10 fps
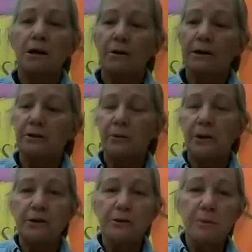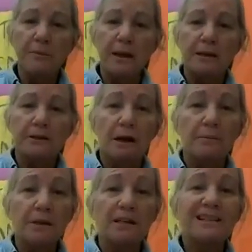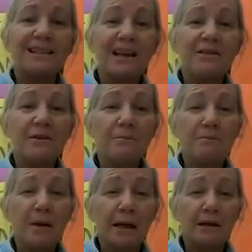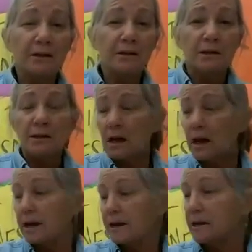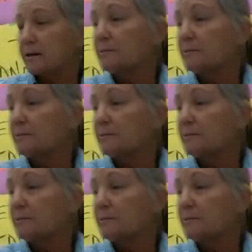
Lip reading: All right, so here's my base. I'm going to set the base aside.